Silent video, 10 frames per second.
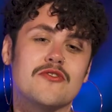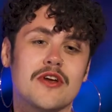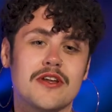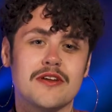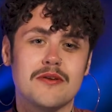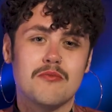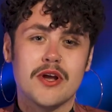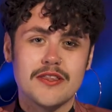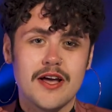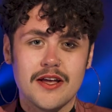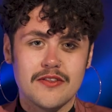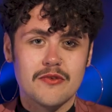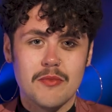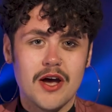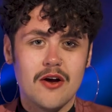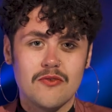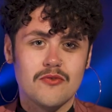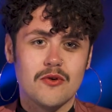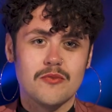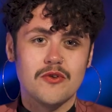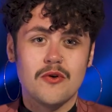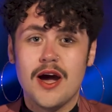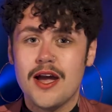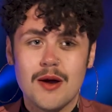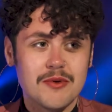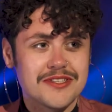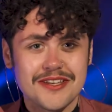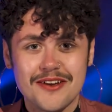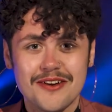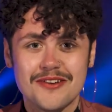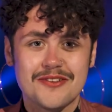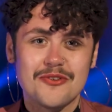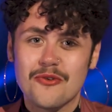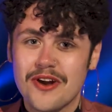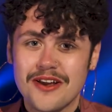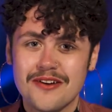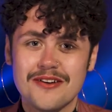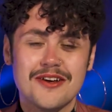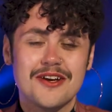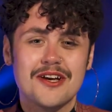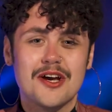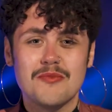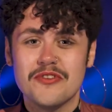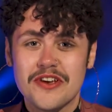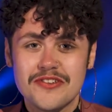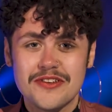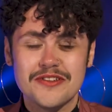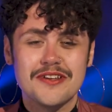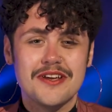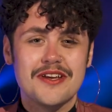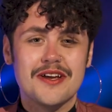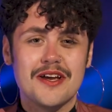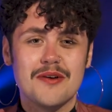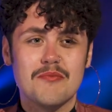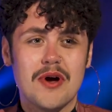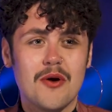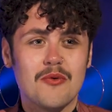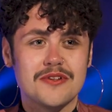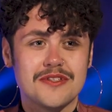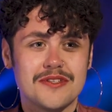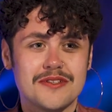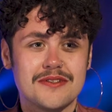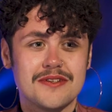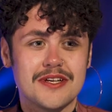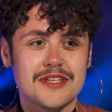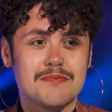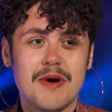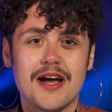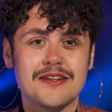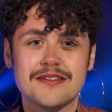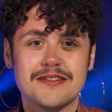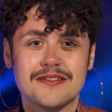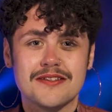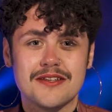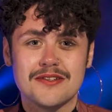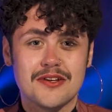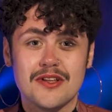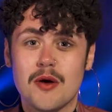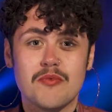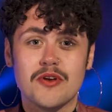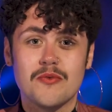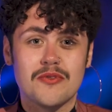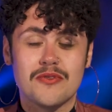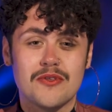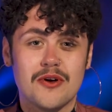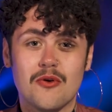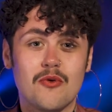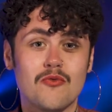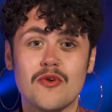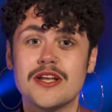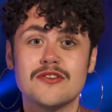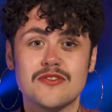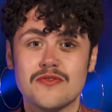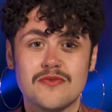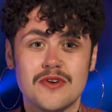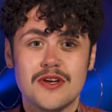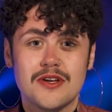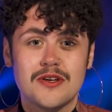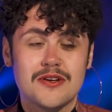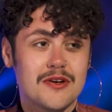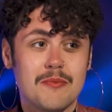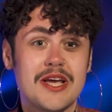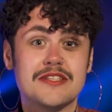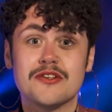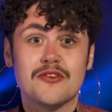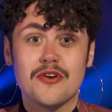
trying to bring that into my art form. You know, I am a singer, a songwriter, a musician, but I want to expand and collaborate with a whole range of amazing